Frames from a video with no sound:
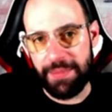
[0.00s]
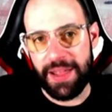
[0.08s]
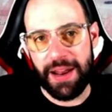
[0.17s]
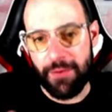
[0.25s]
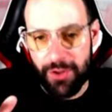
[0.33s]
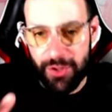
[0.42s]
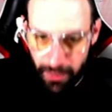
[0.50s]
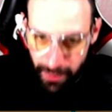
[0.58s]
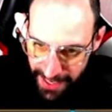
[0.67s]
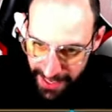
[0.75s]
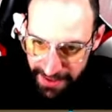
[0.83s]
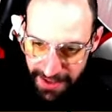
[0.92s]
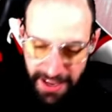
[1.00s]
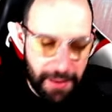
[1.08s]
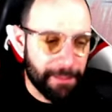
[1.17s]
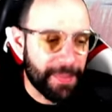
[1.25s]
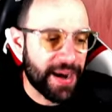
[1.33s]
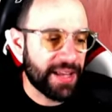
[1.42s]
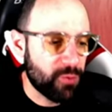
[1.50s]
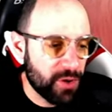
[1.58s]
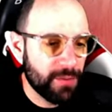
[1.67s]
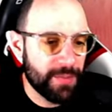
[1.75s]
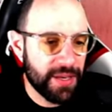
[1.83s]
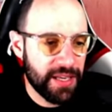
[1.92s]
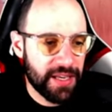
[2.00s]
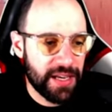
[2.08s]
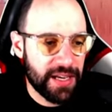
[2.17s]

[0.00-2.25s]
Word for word: game that I'm going to play, but will be